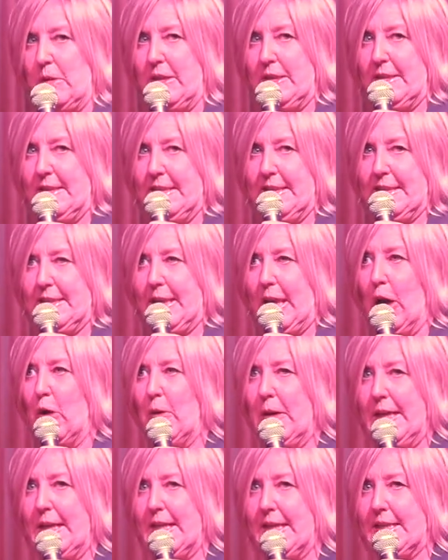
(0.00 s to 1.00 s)
is this
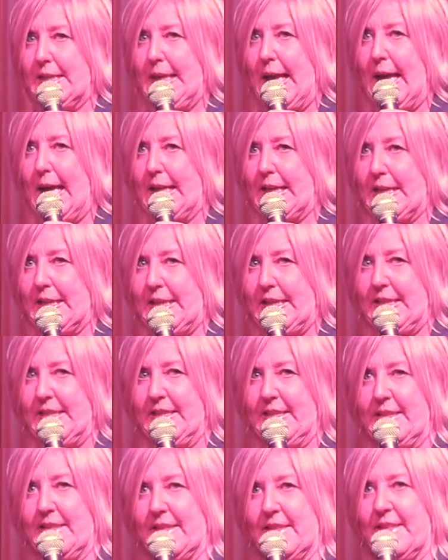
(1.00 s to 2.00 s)
going exactly?
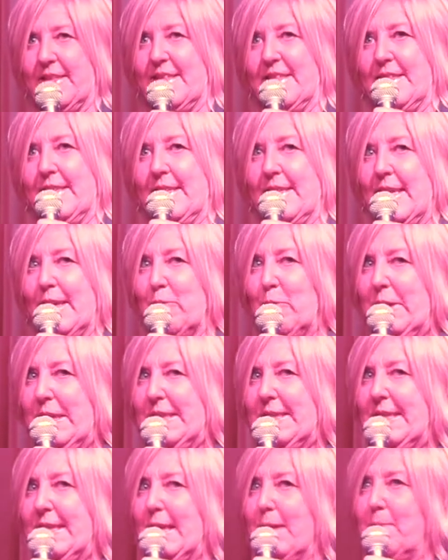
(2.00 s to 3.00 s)
Can
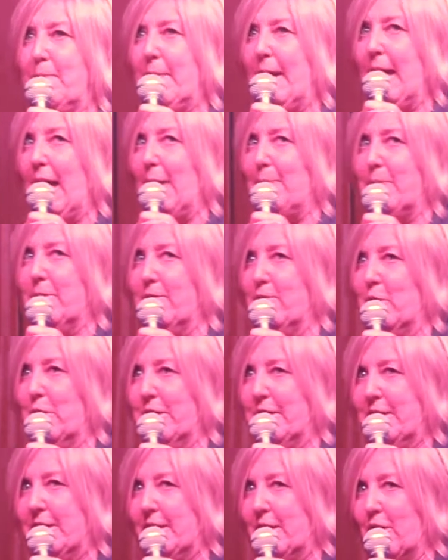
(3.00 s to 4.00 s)
we see a map of
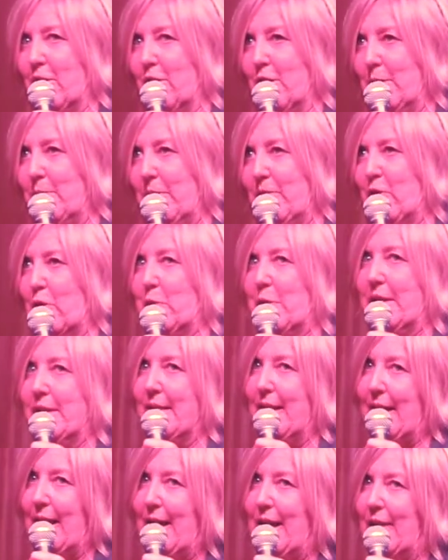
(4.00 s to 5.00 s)
where it's going before we
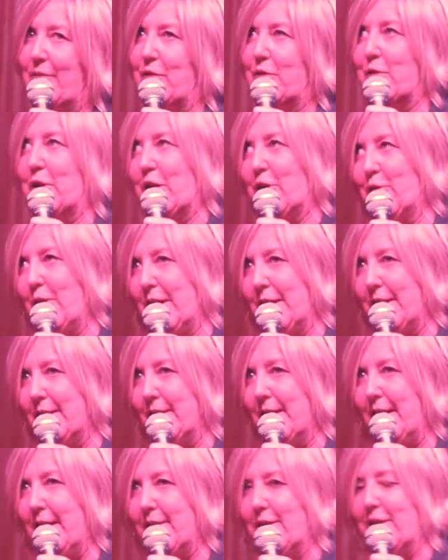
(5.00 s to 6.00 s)
laugh and regret
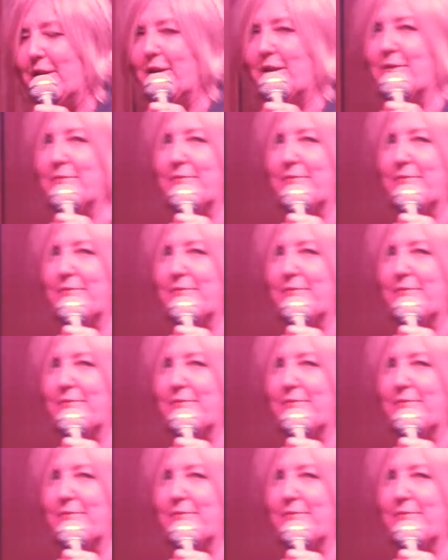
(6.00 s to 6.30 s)
it later?